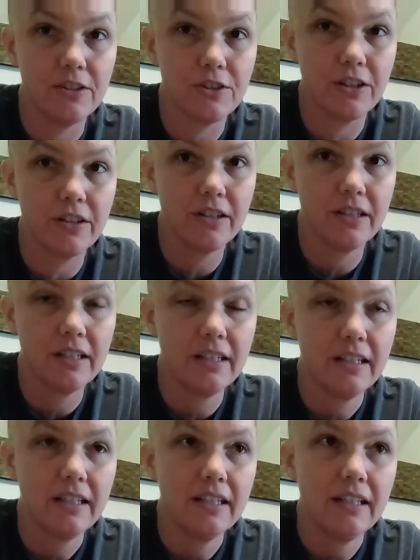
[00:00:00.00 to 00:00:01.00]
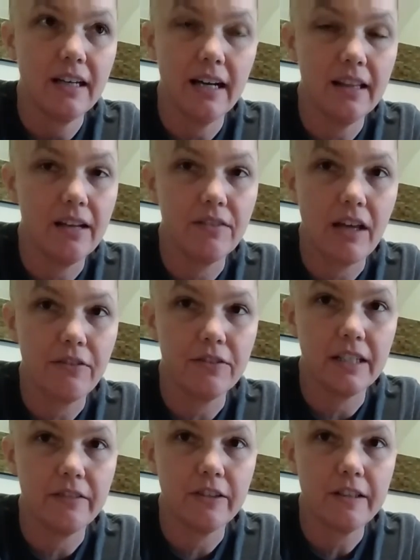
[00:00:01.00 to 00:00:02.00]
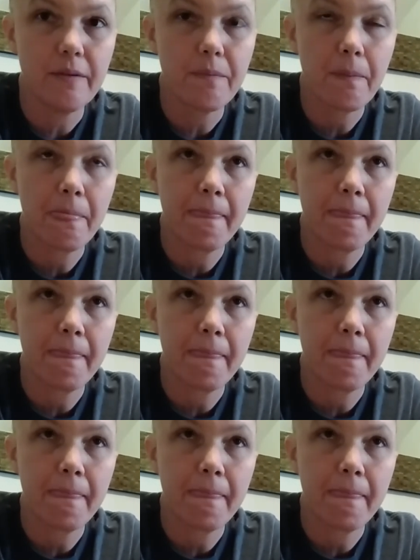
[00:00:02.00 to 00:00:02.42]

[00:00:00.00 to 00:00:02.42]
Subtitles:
ginger. I love that flavor.